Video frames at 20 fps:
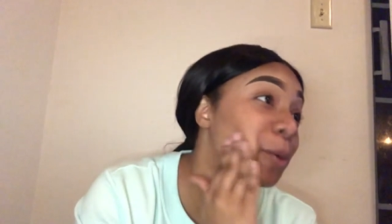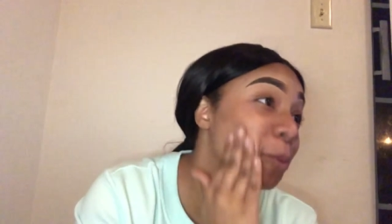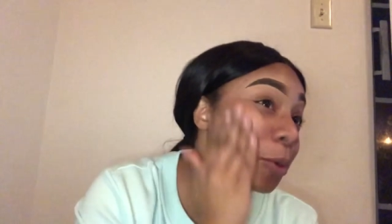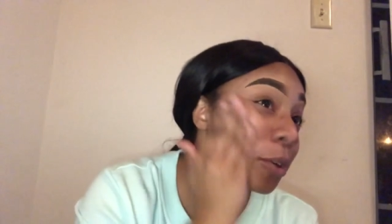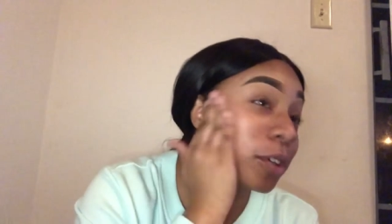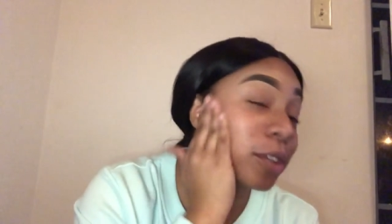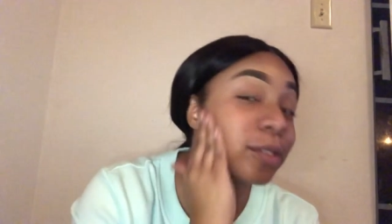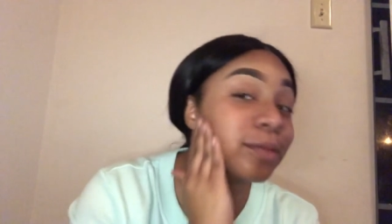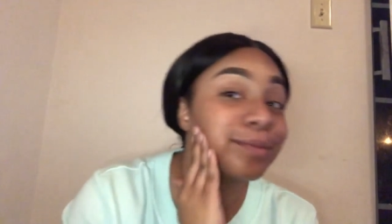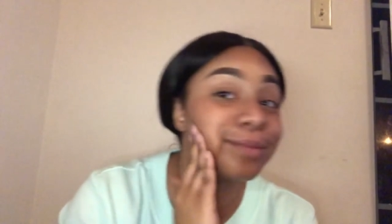
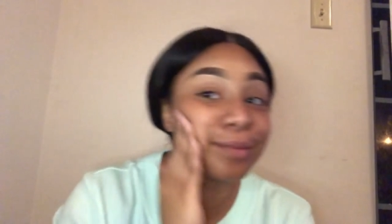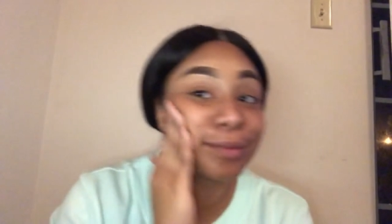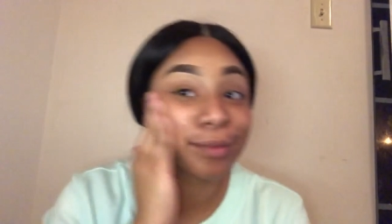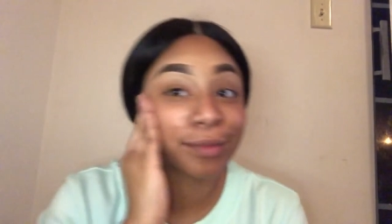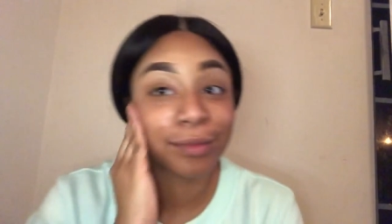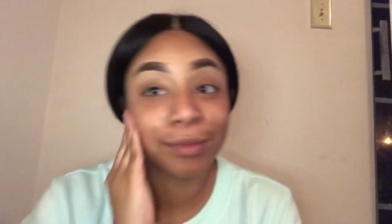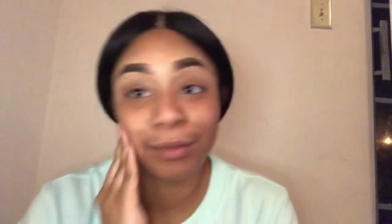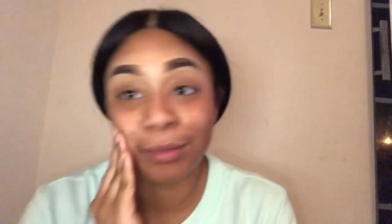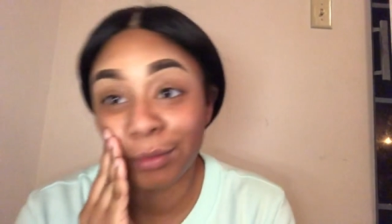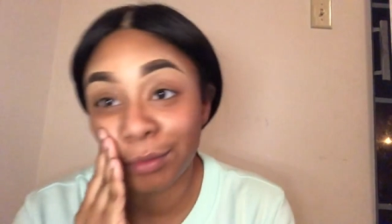and I
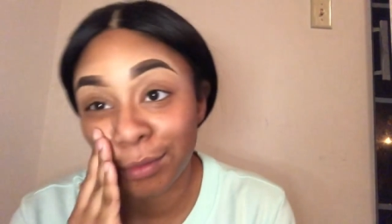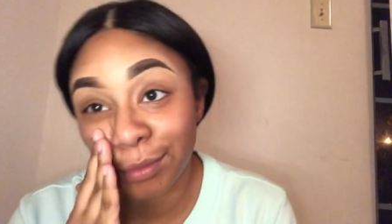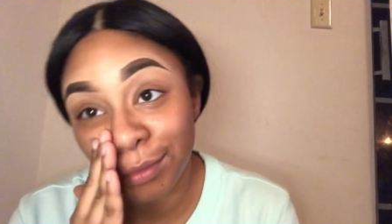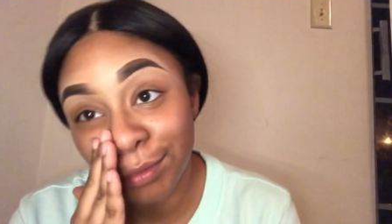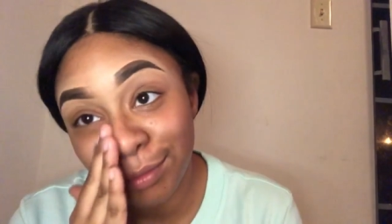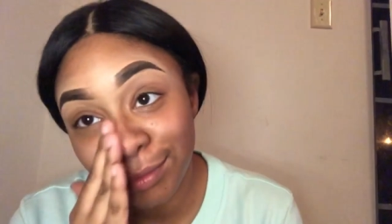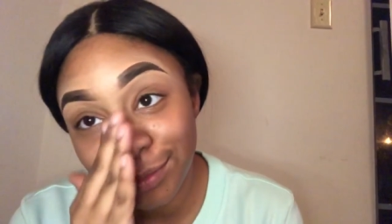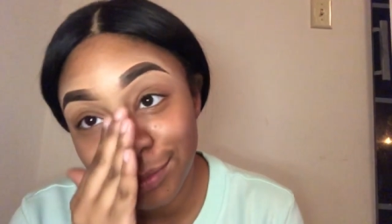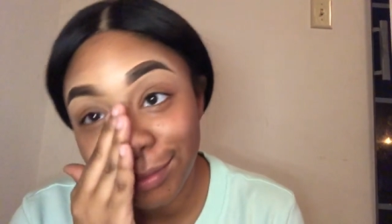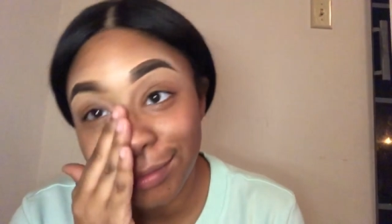rub for a
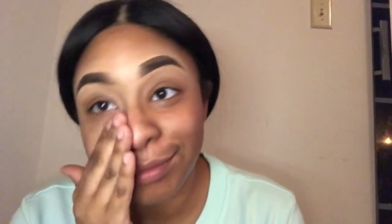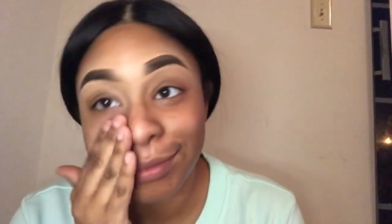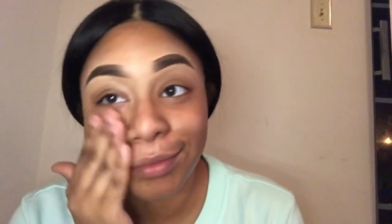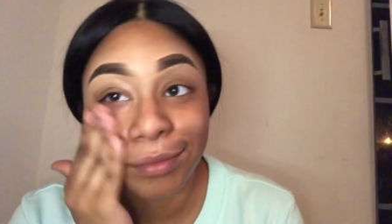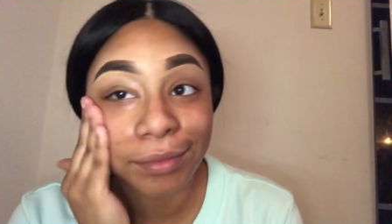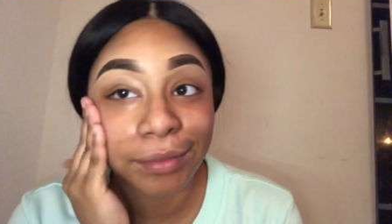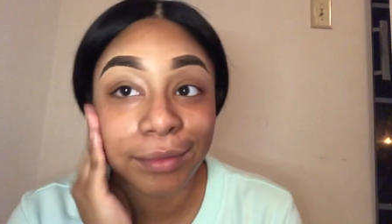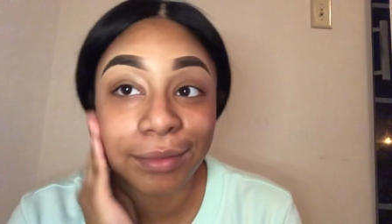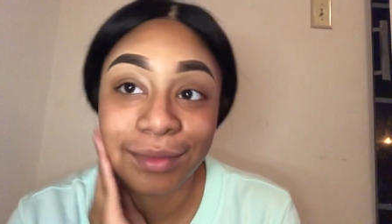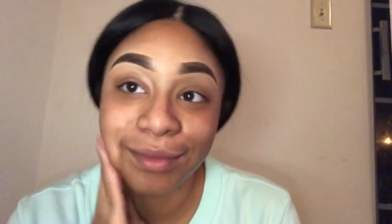very
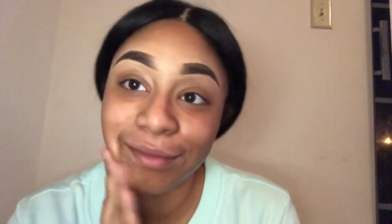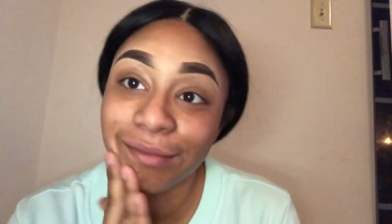long